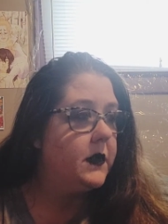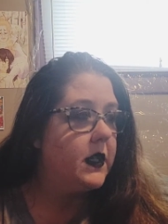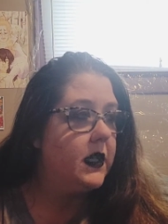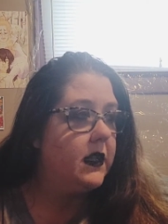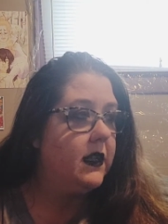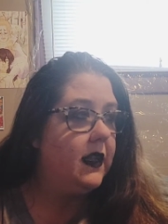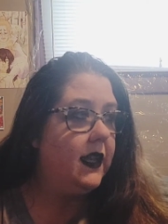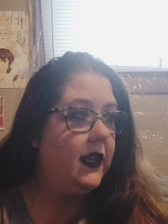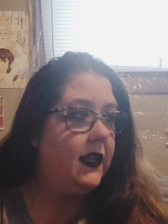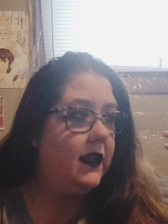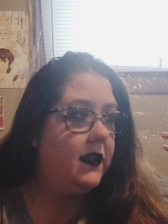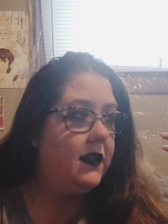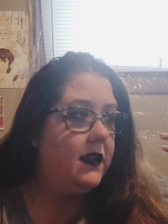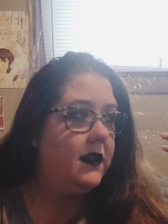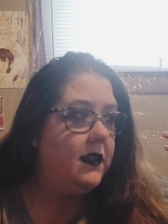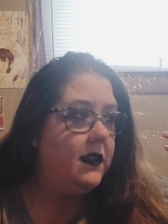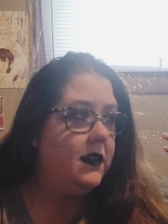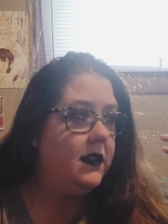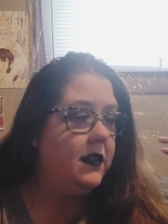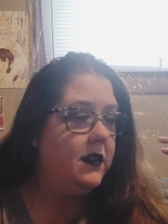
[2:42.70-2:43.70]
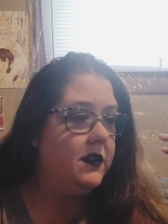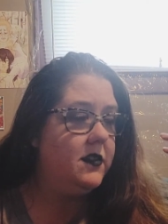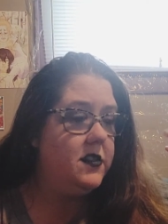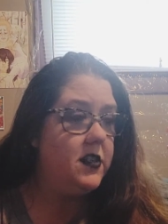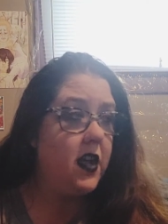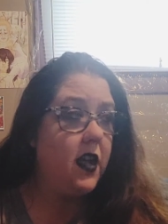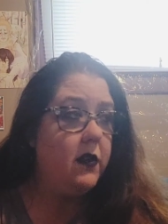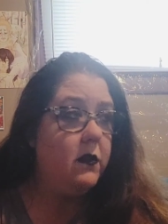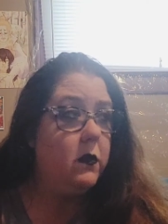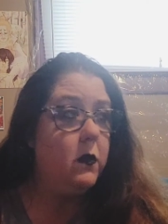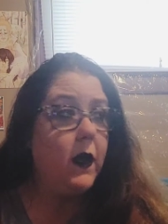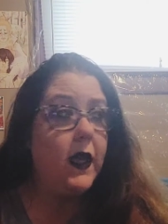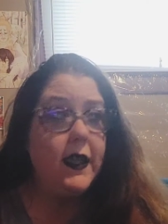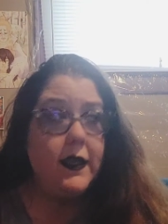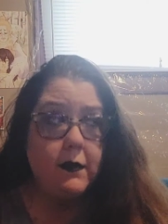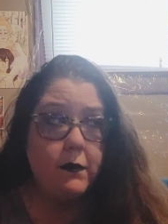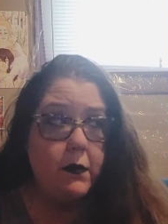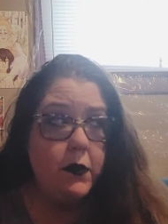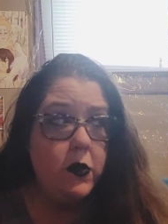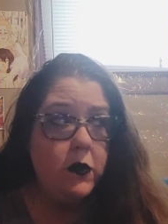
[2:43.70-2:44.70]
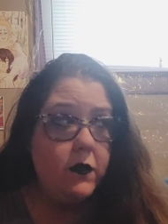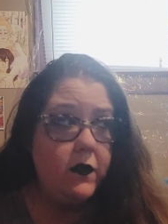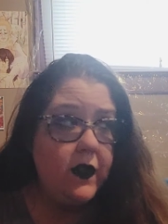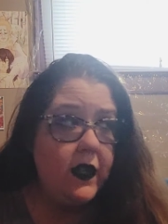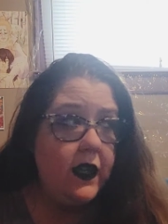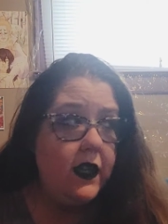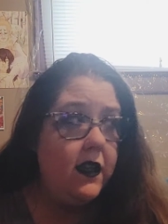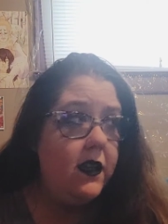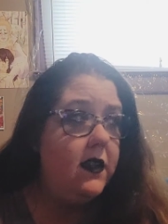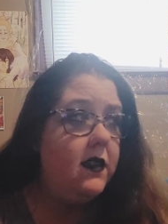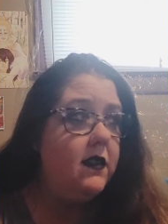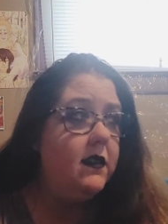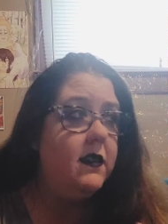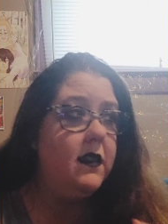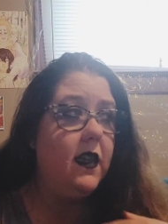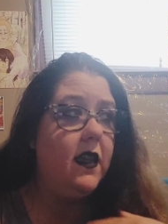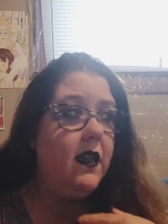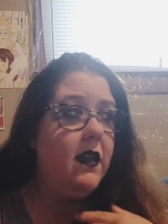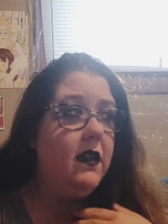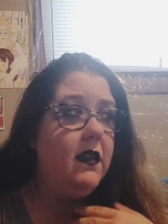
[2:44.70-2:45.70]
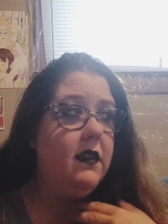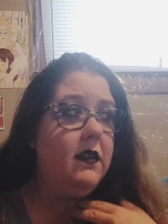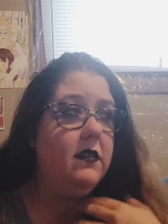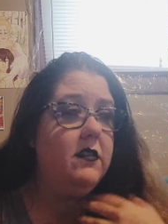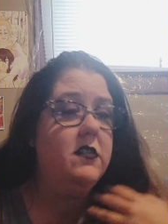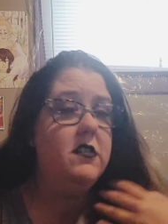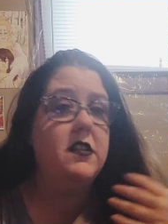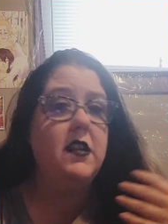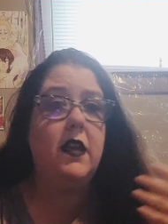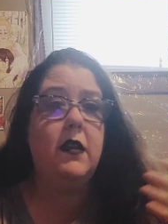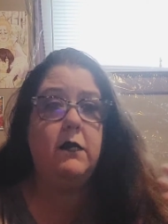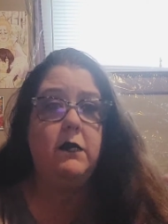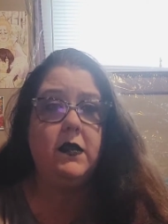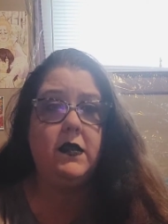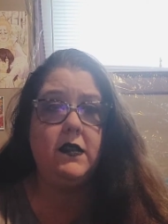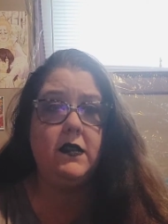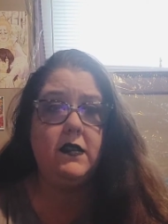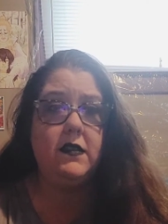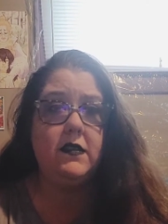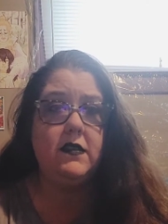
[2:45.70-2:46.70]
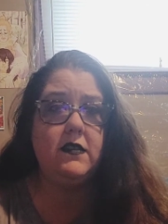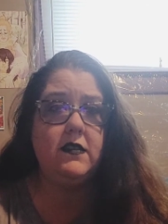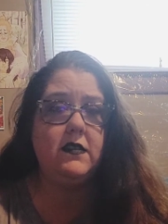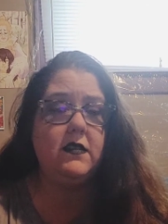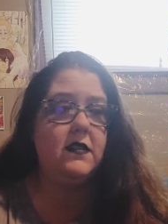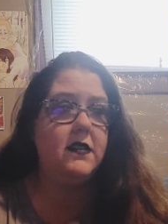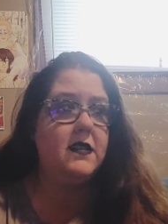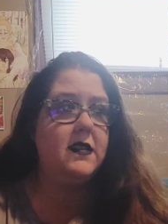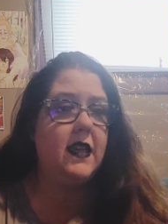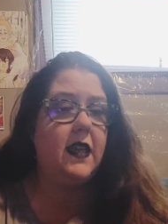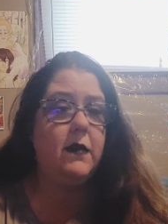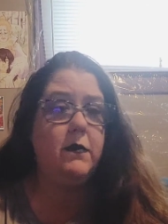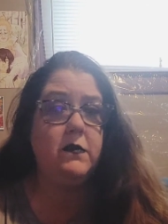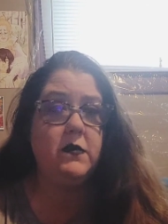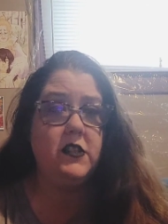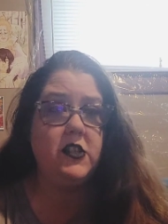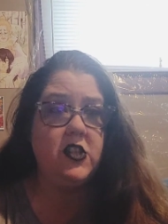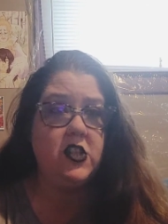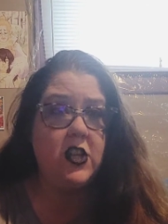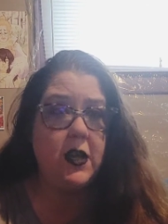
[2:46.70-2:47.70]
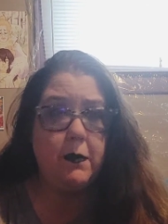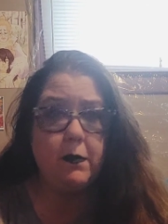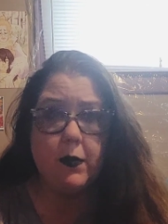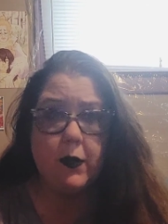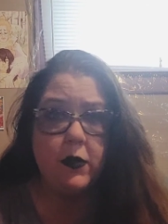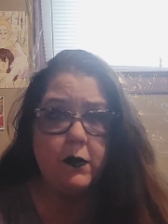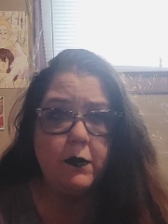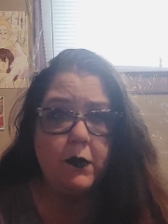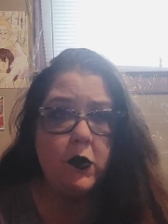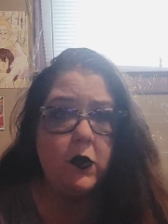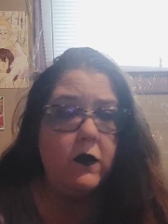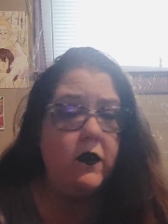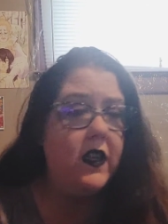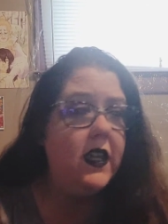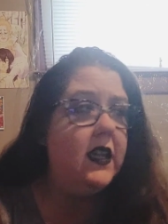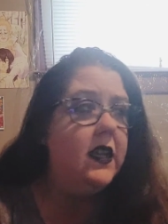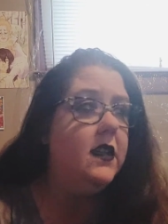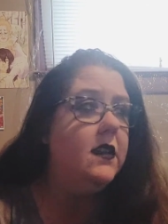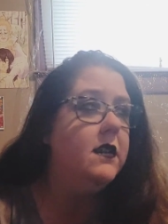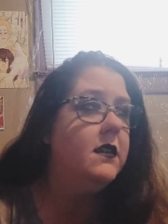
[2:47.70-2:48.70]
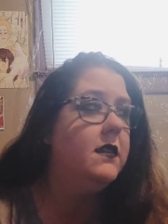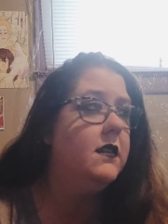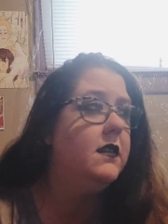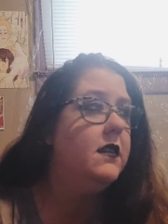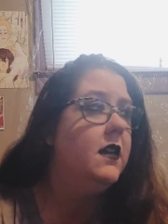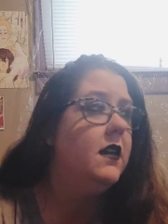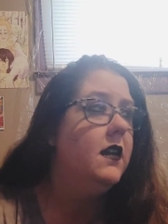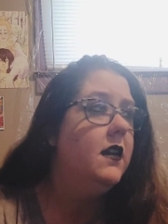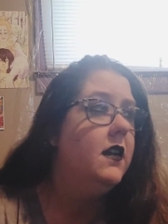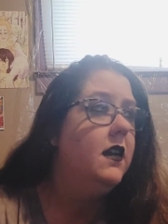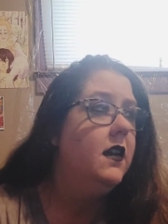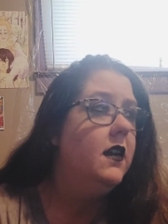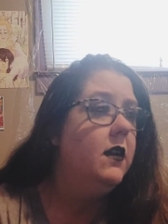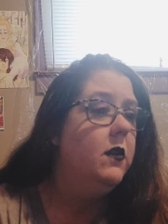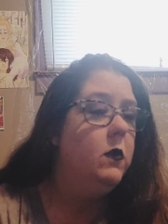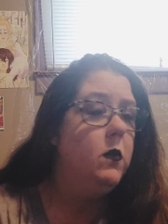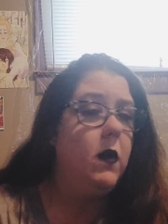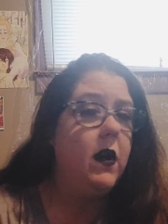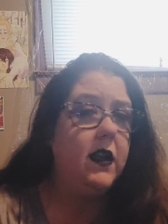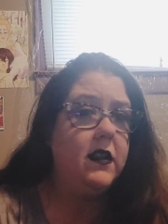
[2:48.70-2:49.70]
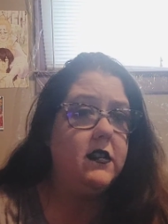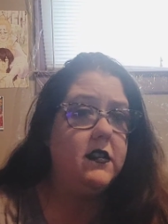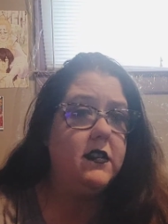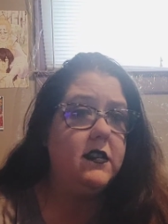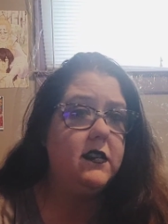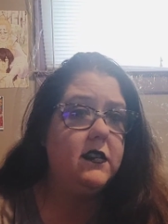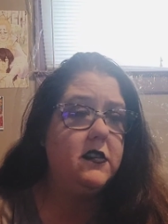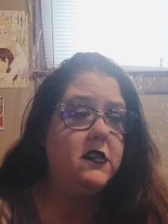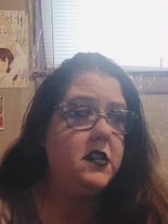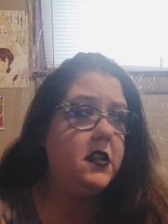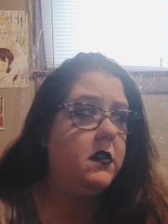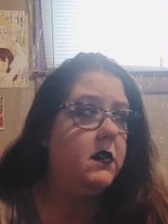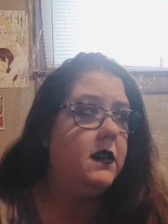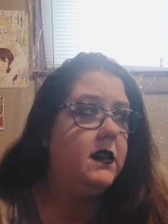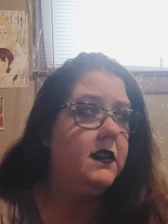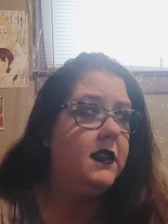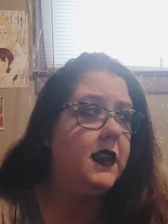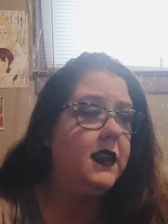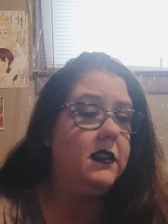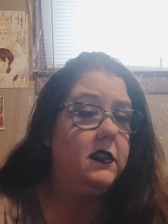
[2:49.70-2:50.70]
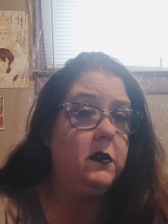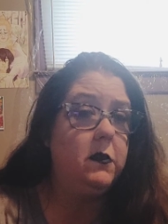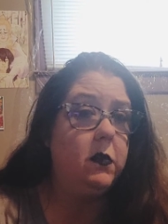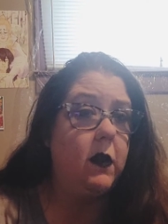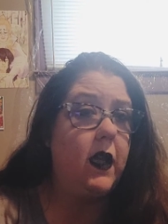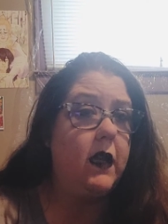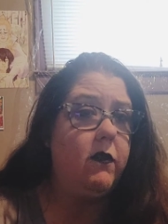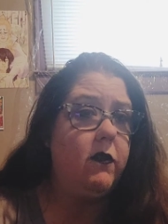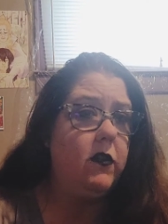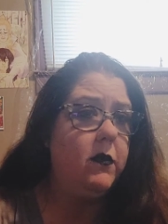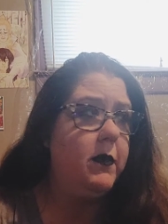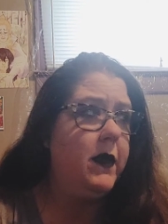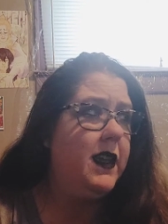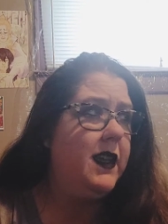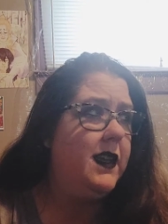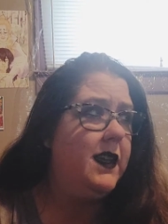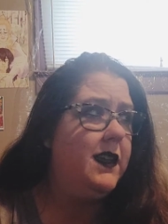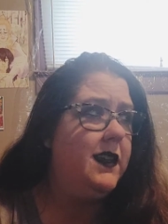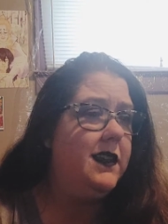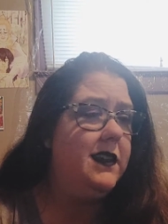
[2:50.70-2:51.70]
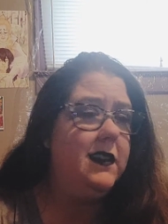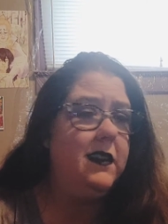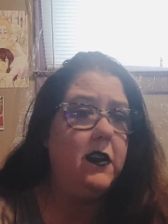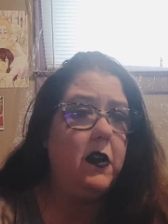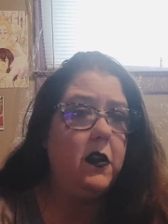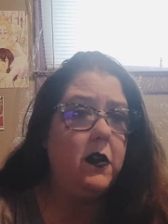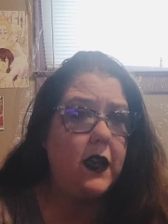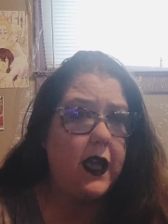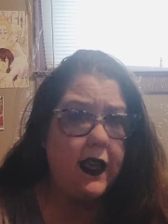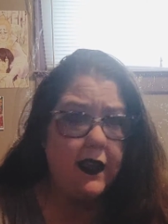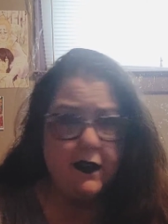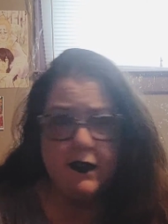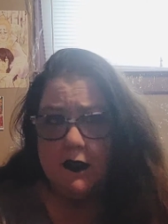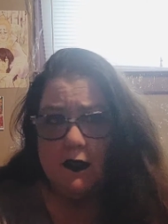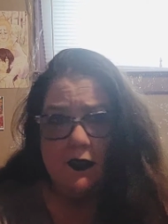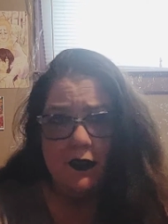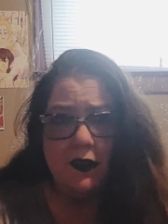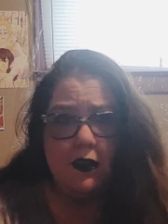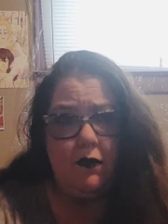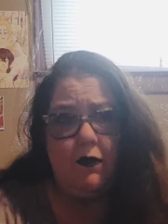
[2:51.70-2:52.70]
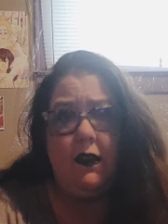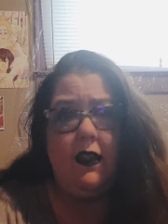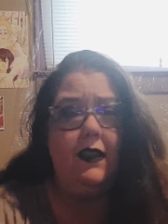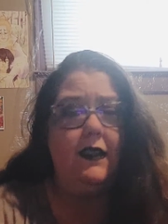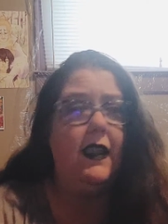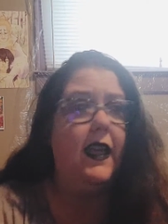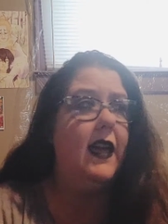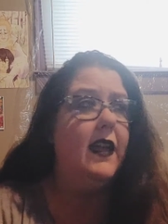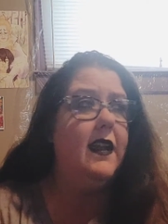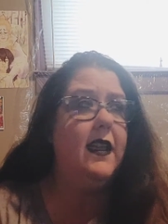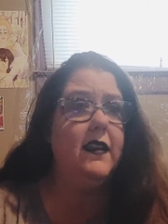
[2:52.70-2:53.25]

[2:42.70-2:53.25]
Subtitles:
like John Wayne movies and Sam Shepard movies, watched series like The Rifleman and all kinds of stuff like that.